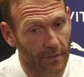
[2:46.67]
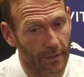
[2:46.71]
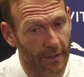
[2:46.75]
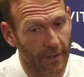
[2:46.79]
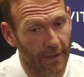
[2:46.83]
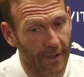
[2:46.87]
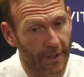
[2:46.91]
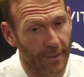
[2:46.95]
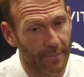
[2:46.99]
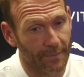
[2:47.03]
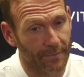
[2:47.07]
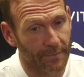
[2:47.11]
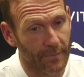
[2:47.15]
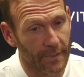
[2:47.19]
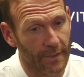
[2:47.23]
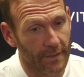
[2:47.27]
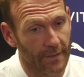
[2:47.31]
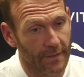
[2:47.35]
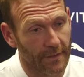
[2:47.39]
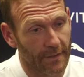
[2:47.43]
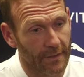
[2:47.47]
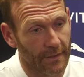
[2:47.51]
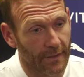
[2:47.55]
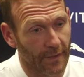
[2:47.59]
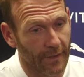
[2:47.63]

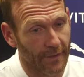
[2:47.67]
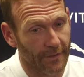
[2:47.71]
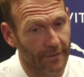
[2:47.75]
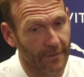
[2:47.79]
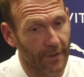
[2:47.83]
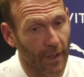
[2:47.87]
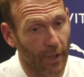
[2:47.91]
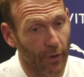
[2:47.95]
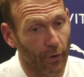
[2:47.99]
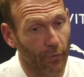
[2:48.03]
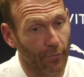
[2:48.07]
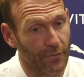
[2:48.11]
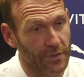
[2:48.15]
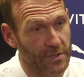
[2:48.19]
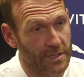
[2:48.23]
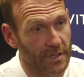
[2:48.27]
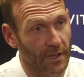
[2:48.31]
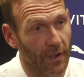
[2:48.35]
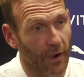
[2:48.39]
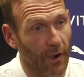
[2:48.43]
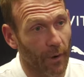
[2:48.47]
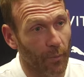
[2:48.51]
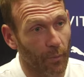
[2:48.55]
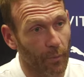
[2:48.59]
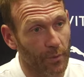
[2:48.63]
And obviously
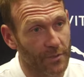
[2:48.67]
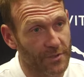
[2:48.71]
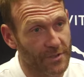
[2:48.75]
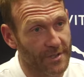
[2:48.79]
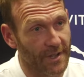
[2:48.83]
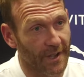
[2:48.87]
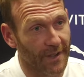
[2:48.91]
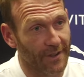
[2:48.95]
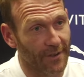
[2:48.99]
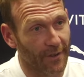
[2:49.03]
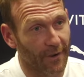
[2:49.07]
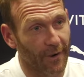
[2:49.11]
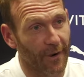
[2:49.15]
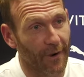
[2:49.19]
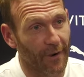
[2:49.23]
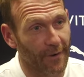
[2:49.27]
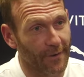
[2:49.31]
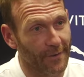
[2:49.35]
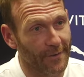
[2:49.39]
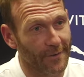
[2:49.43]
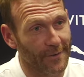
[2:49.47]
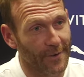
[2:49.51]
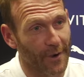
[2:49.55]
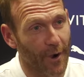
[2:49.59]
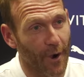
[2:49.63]
I would say that
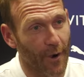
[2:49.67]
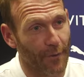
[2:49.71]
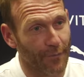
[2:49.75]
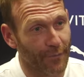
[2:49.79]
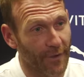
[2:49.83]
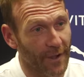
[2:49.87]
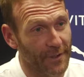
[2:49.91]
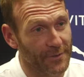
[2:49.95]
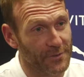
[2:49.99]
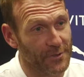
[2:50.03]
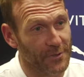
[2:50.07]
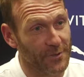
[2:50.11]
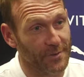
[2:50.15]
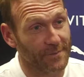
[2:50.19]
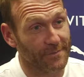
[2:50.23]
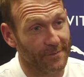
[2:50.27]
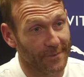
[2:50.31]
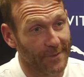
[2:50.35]
our fans are,